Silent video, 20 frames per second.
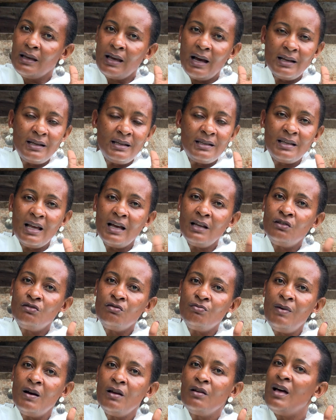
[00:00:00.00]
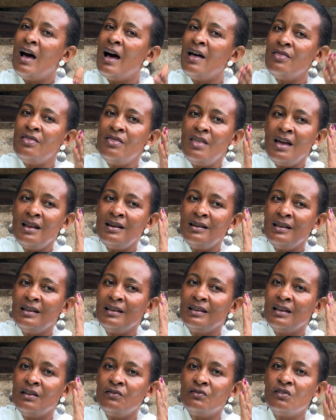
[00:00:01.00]
can decide to buy, and then he
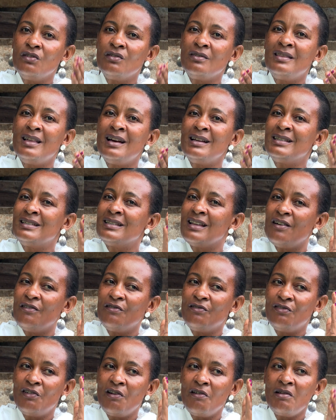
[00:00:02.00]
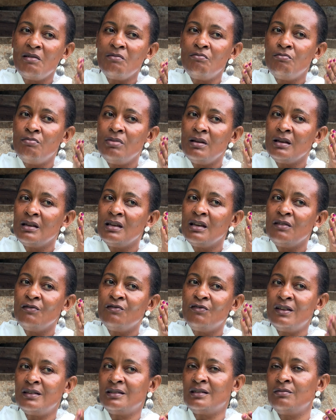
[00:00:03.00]
gives you, that's a very big
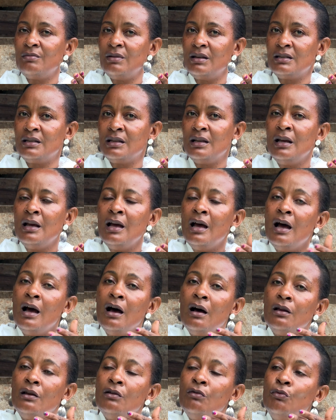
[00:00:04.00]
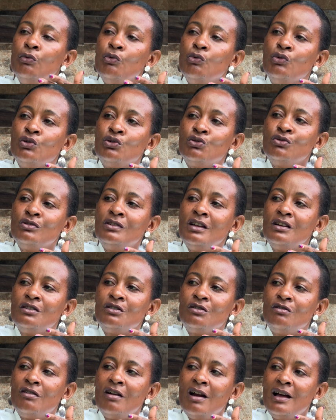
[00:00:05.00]
investment. We
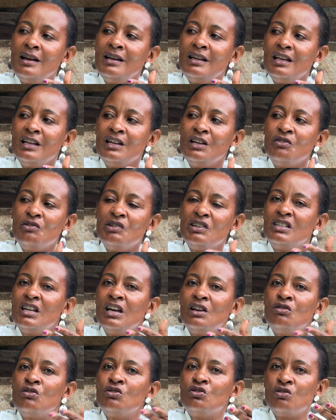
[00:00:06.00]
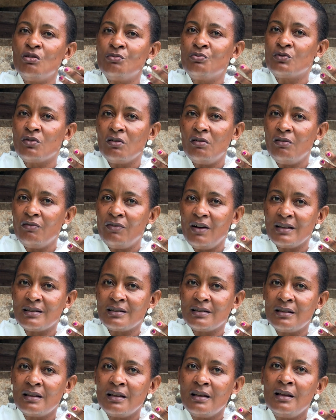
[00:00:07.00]
shouldn't run in retail shops, all of us.